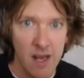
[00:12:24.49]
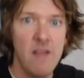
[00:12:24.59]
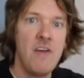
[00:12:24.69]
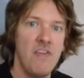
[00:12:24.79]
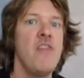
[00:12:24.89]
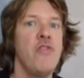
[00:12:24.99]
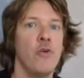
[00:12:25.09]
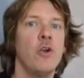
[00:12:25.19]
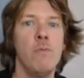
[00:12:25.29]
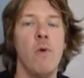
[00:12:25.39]
that then
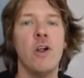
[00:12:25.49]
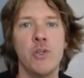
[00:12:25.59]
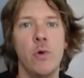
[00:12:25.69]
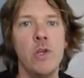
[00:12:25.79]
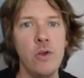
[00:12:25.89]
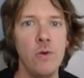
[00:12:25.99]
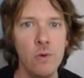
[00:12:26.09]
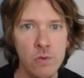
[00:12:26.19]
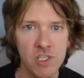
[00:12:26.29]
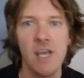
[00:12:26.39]
Thurgood Marshall will
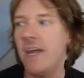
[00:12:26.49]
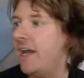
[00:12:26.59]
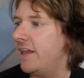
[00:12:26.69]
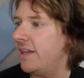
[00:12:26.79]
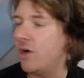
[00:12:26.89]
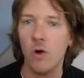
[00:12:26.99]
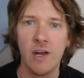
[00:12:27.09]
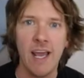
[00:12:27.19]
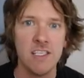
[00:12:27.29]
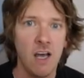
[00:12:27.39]
use in the court
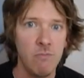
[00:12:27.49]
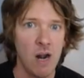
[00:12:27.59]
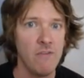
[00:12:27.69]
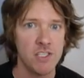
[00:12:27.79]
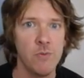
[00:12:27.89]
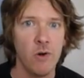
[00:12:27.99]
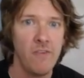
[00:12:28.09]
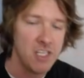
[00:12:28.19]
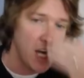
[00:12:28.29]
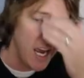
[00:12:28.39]
case of Brown versus the Board of
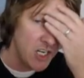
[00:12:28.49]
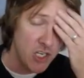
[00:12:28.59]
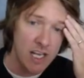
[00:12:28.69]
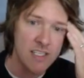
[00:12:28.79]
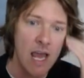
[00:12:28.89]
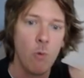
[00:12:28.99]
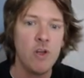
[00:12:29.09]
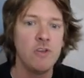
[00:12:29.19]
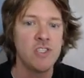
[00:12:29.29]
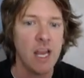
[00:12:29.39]
Education, is that when
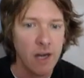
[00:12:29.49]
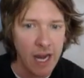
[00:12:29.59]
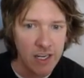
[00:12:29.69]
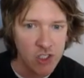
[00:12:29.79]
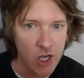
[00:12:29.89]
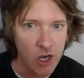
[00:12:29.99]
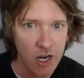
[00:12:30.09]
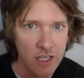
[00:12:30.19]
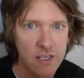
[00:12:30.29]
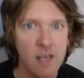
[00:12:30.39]
you segregate a
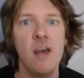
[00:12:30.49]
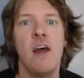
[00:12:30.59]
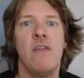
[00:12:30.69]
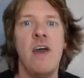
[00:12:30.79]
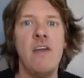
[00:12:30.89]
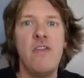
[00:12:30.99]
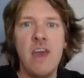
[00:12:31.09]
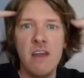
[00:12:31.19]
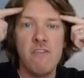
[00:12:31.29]
student, they then